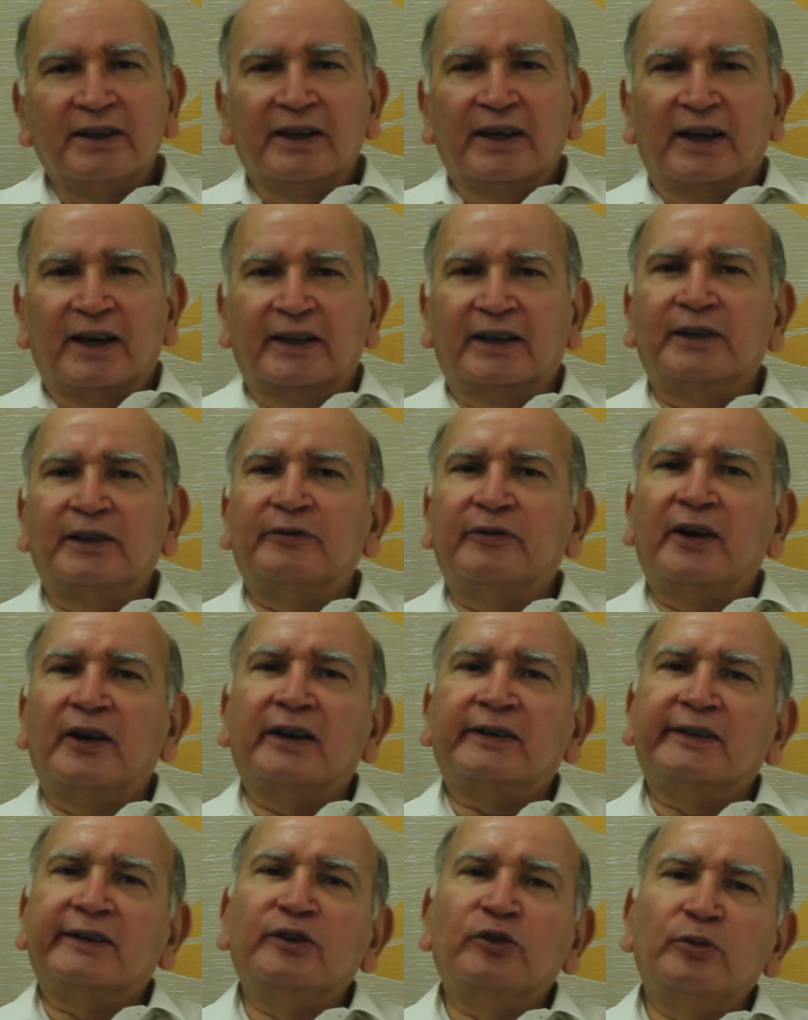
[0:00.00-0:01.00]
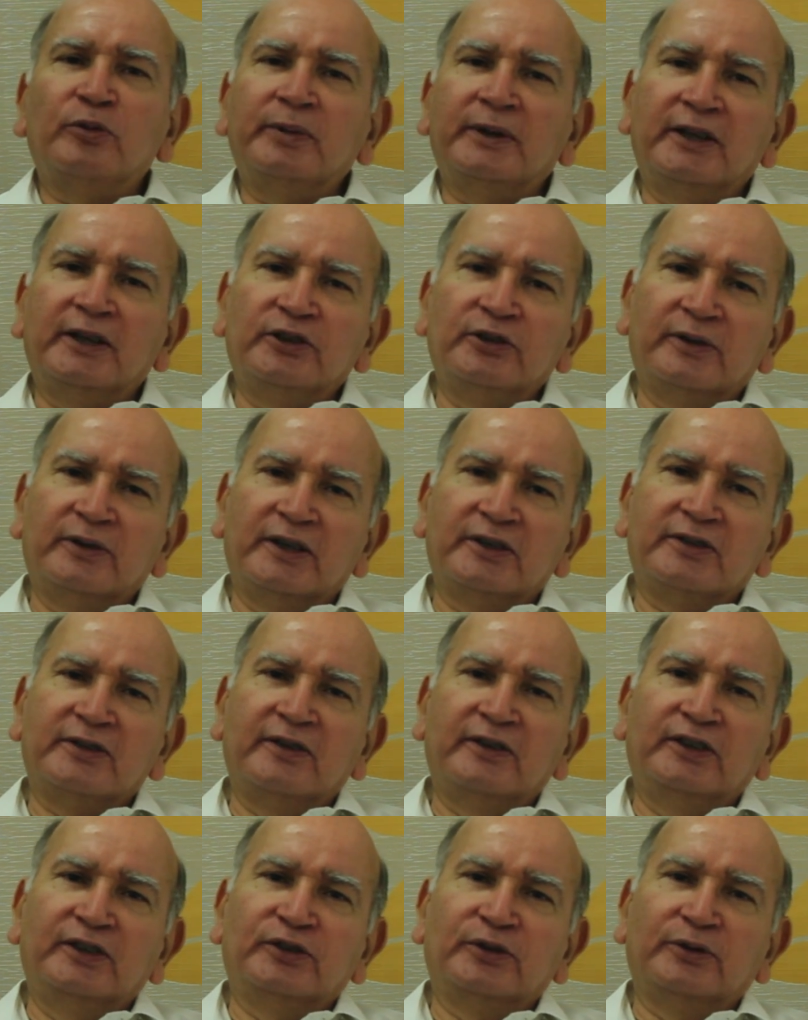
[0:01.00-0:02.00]
and in fact an open education
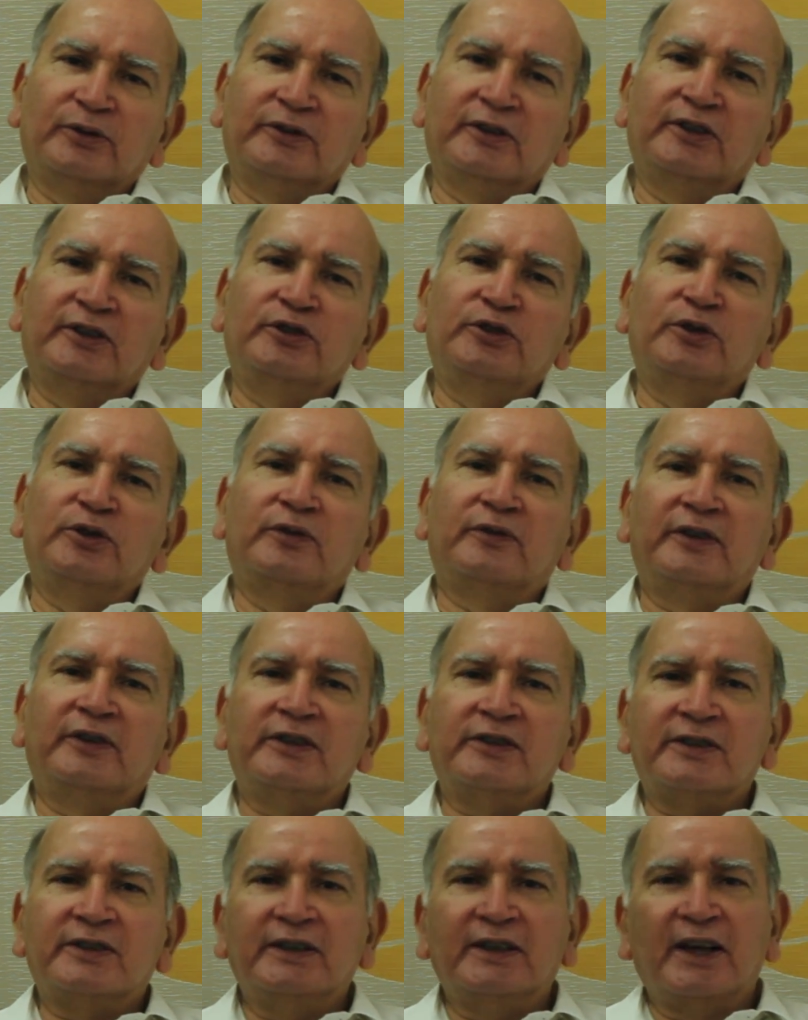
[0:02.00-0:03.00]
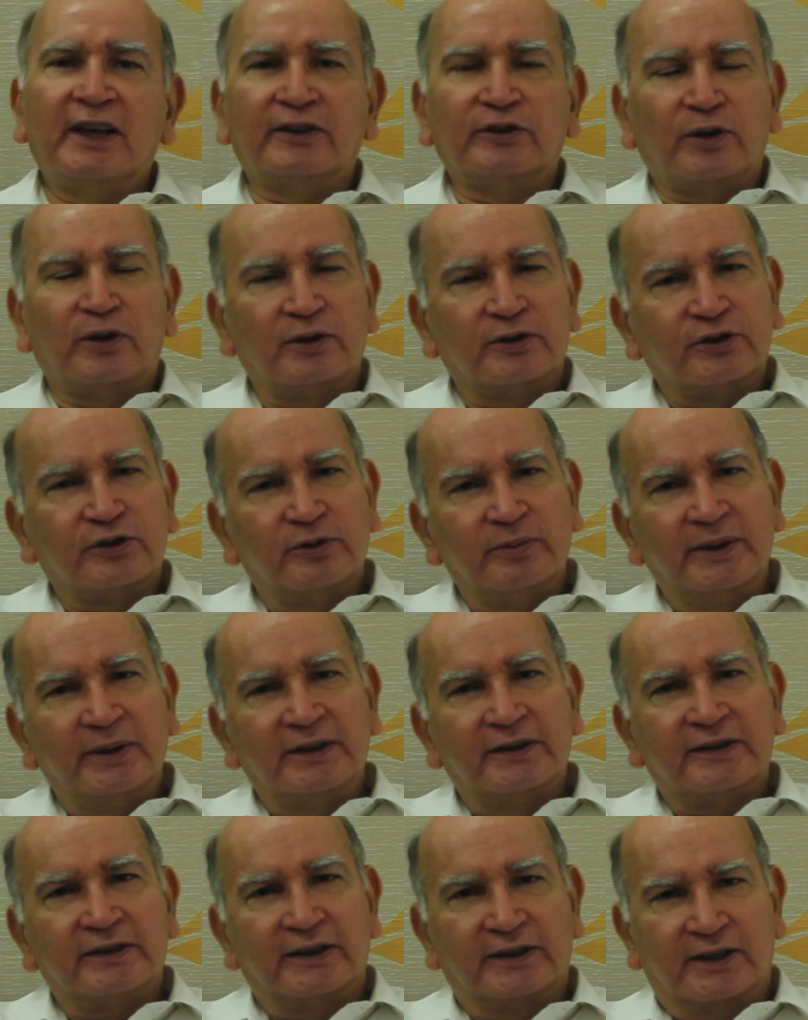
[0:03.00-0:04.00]
resources university has also been
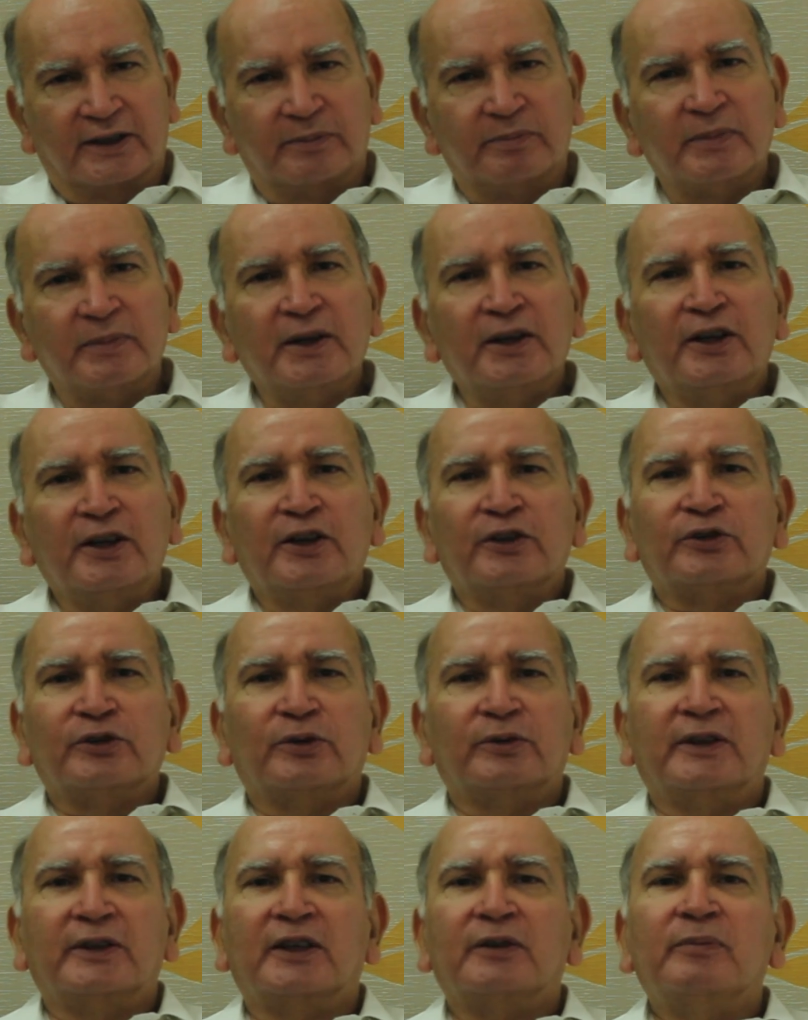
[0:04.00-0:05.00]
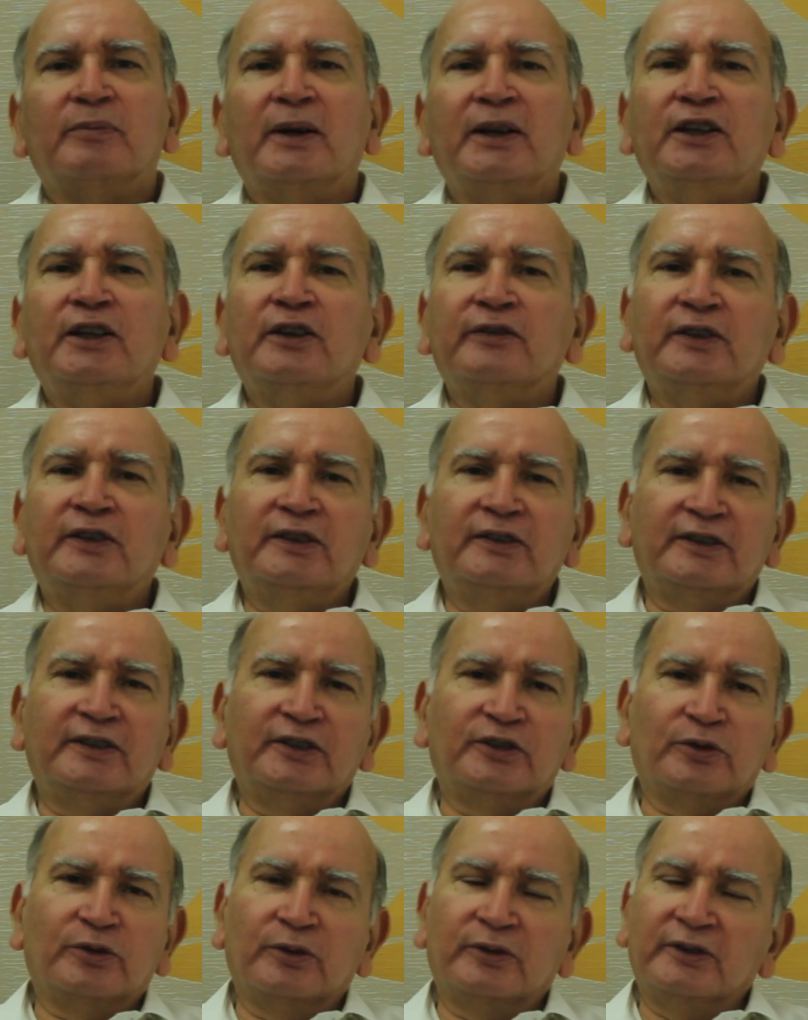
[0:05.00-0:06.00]
set up so that many of these
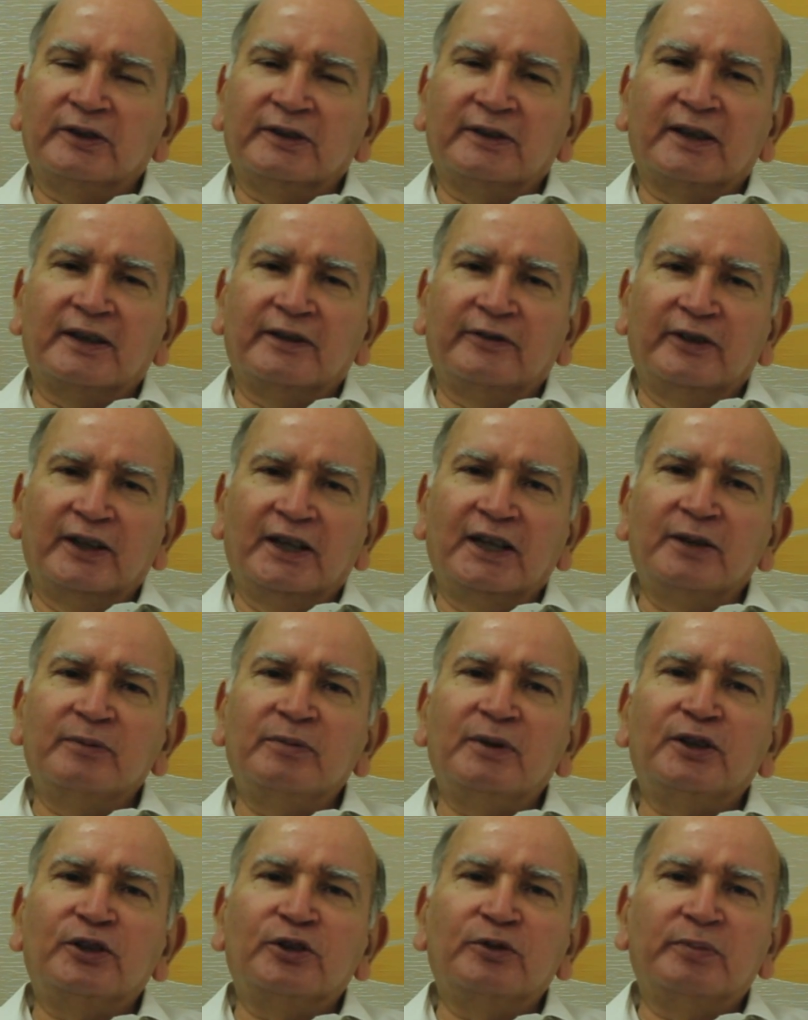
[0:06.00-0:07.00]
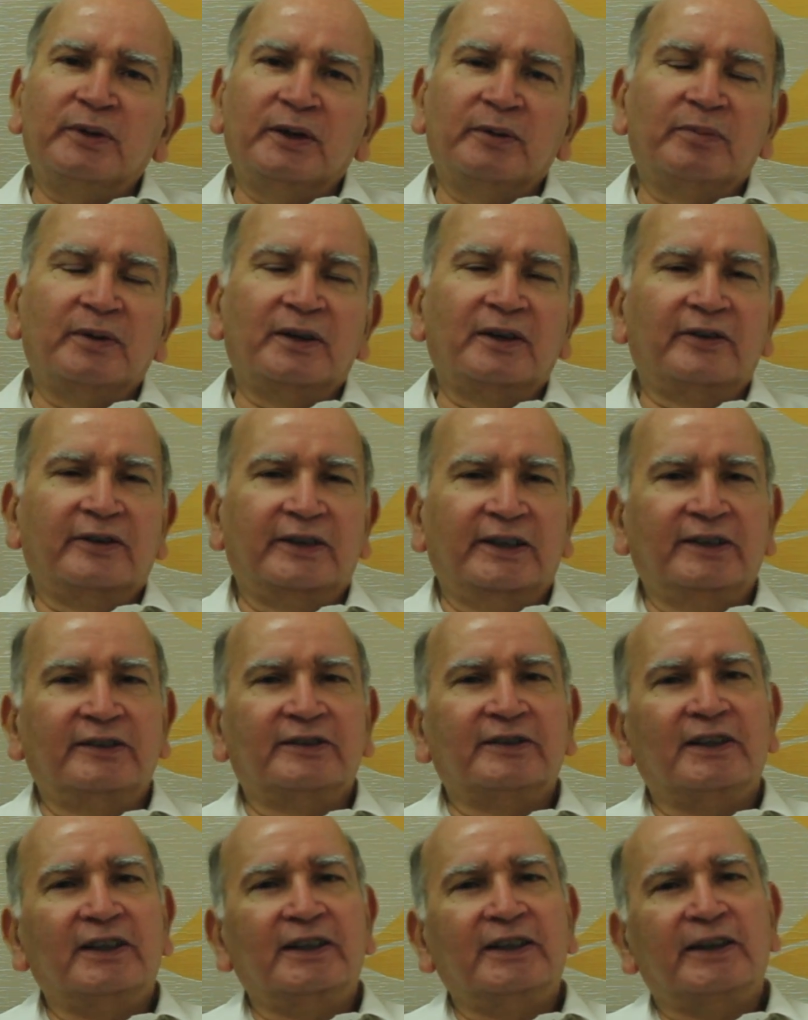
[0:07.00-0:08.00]
resources are available to people
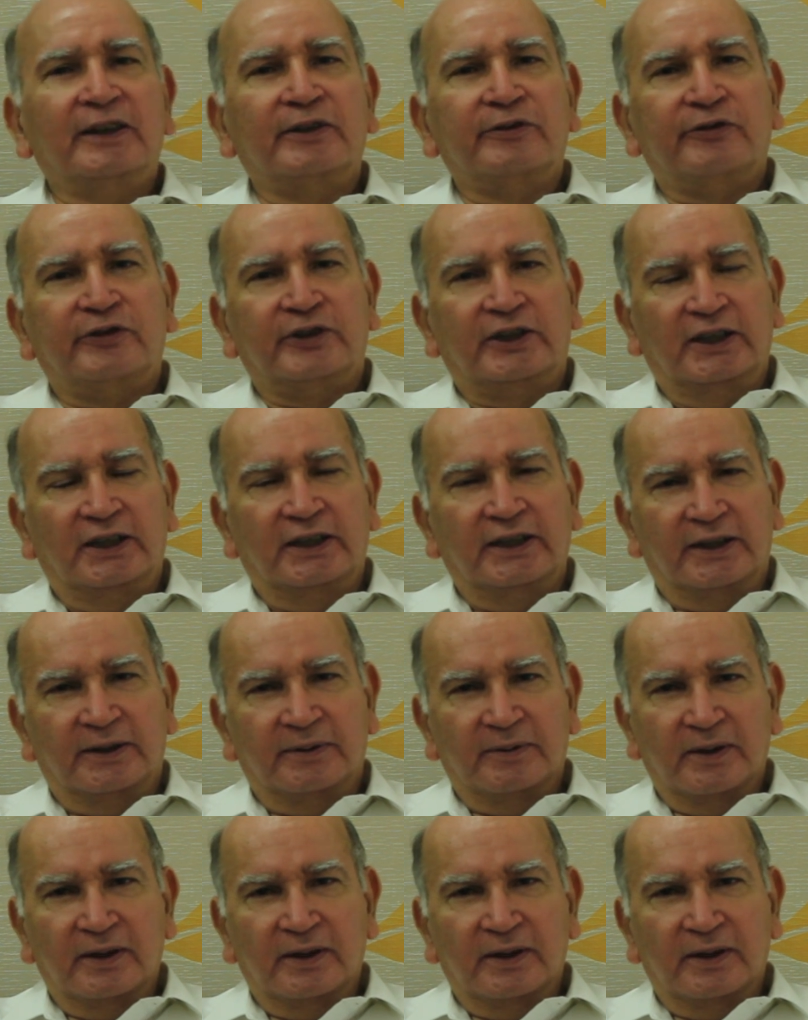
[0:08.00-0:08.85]
easily and freely.